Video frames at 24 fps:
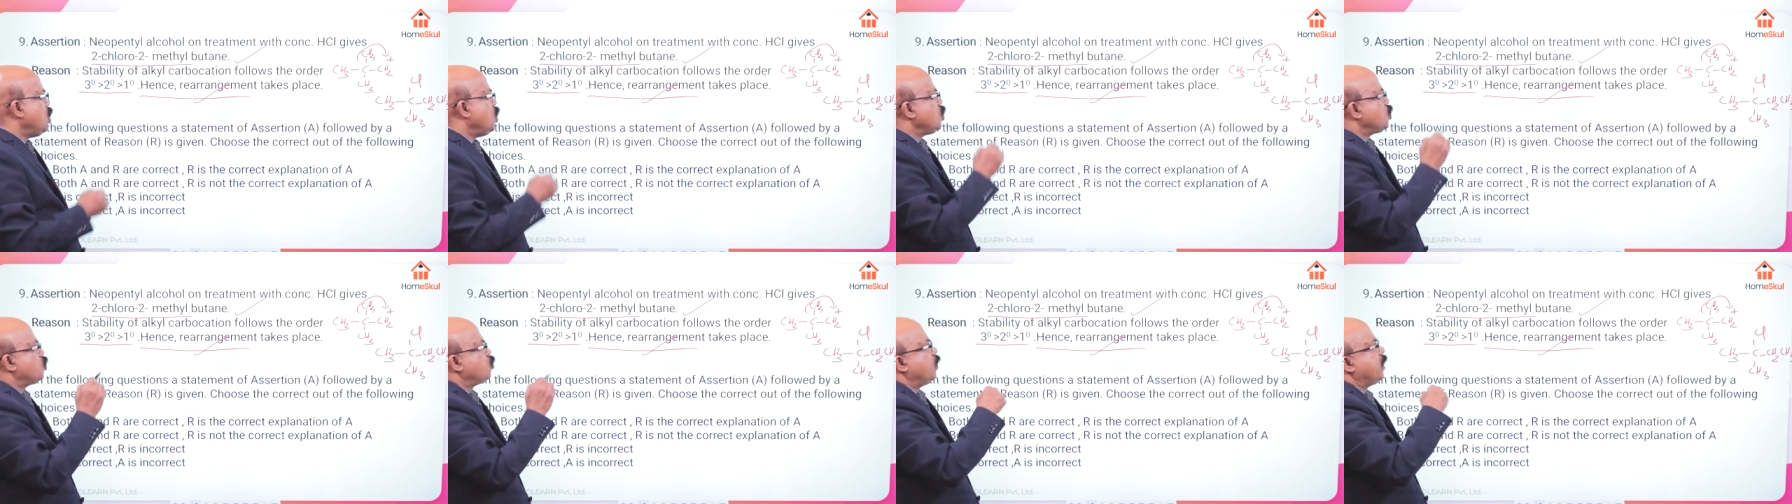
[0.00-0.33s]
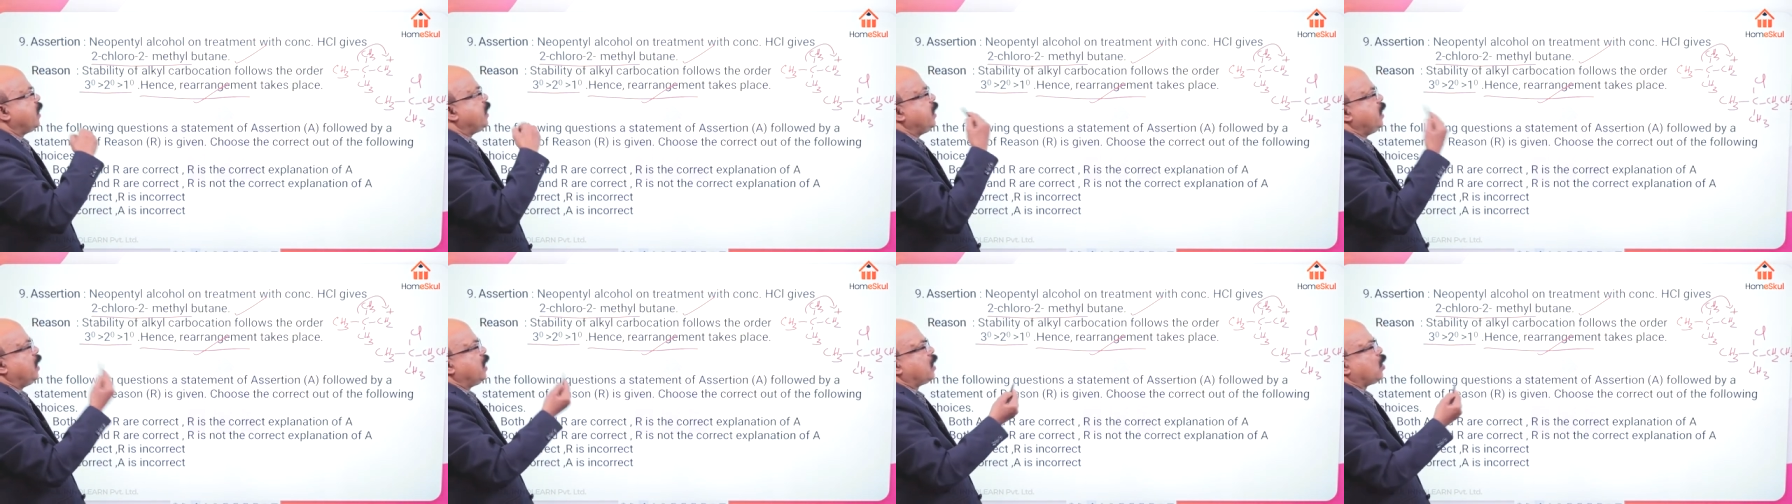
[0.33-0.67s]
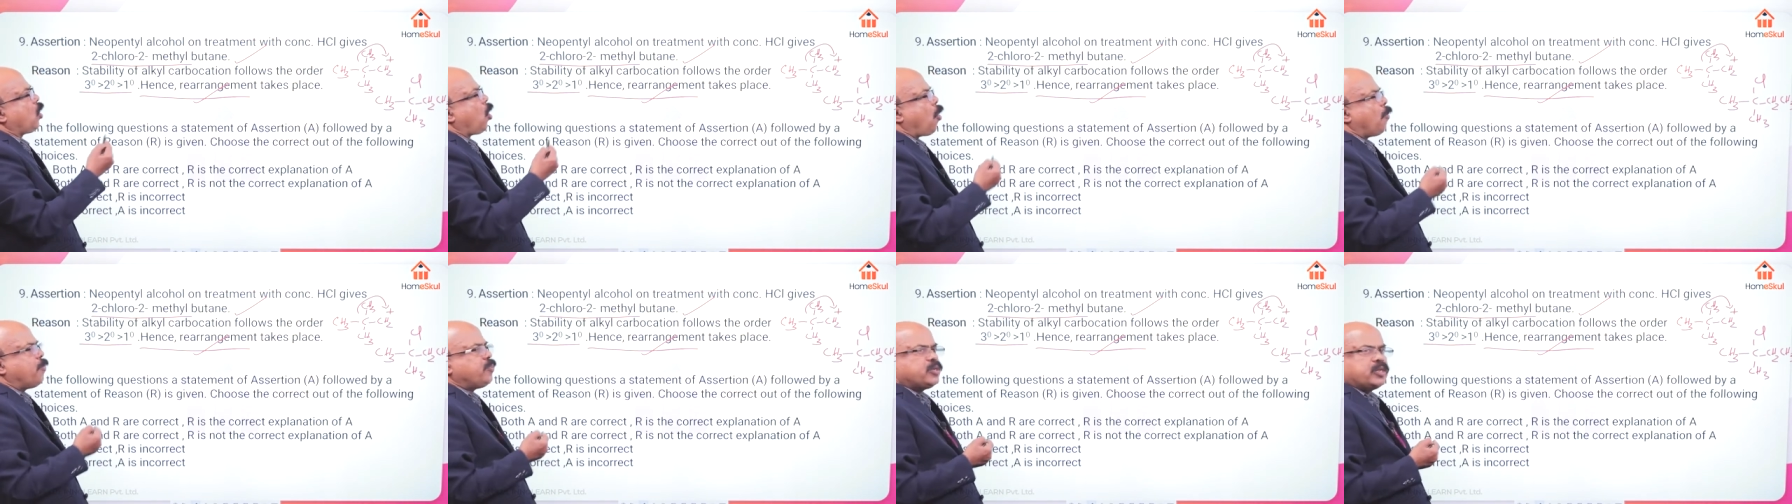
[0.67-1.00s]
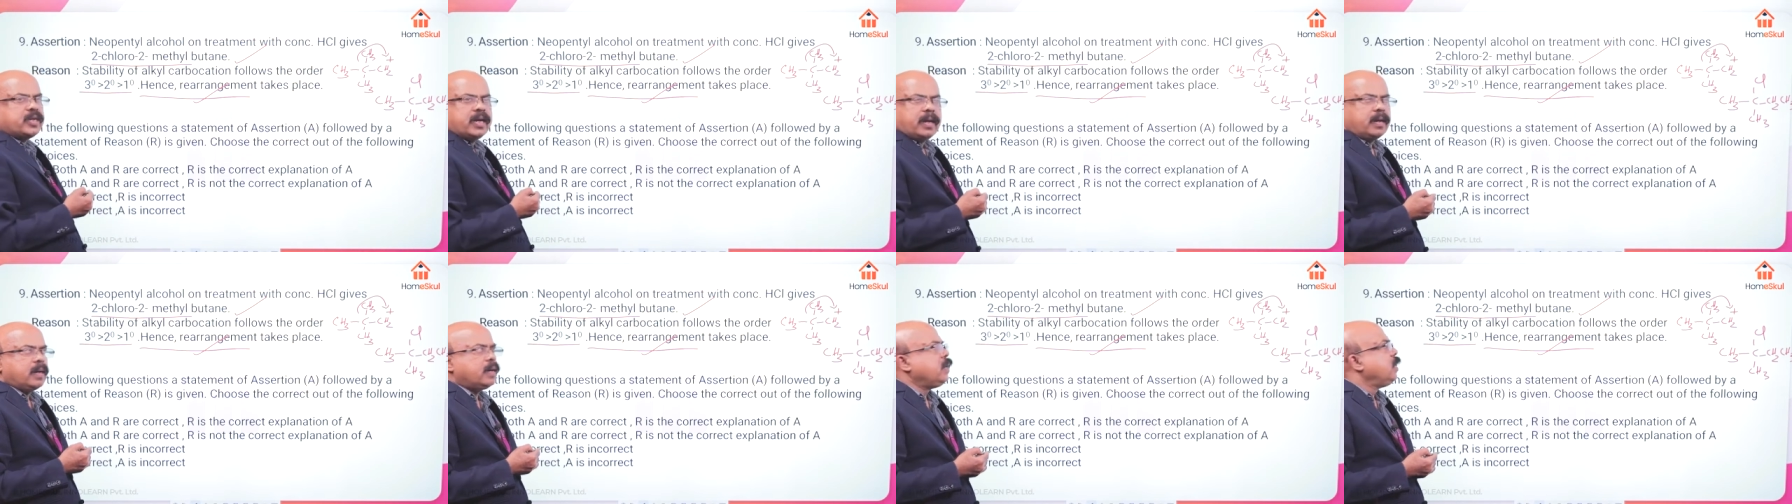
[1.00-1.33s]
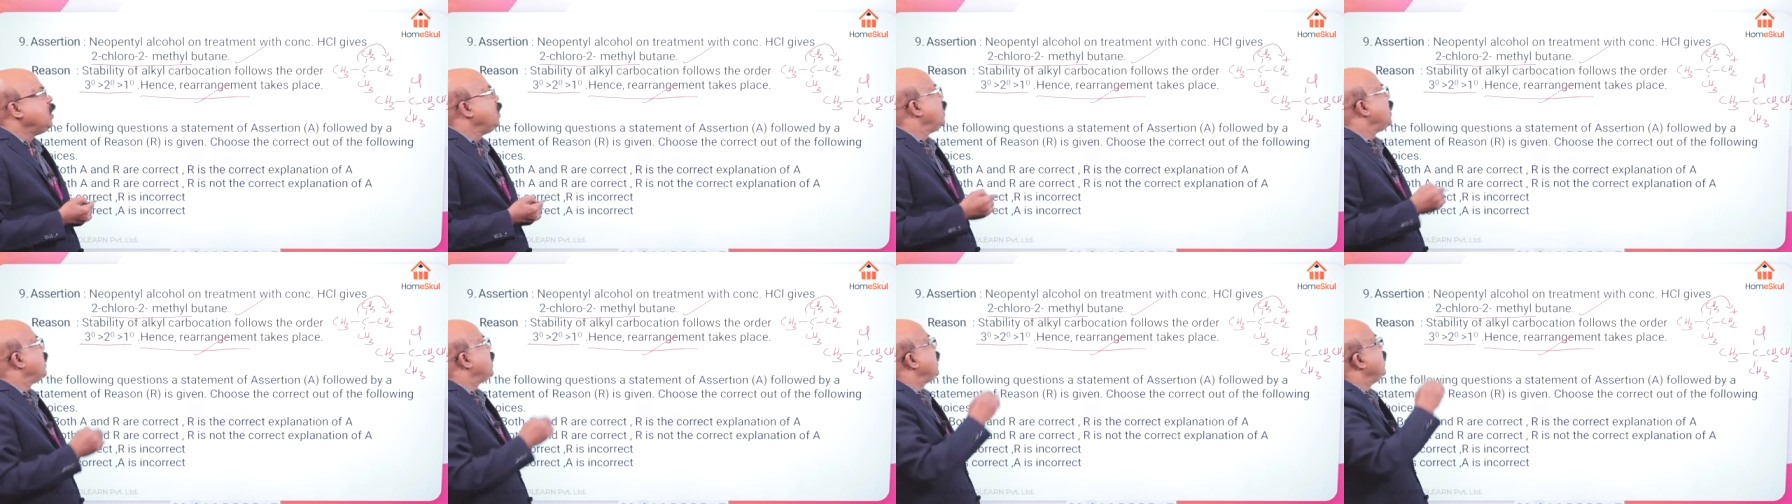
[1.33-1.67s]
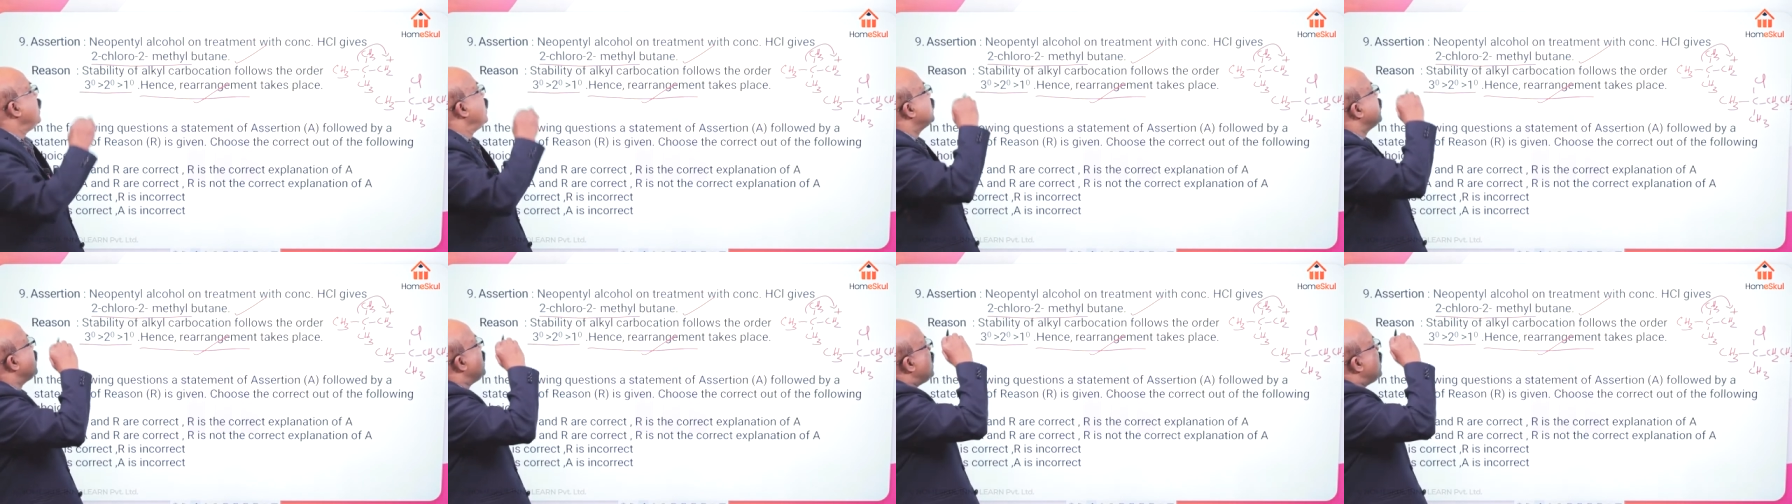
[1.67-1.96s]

So here option, here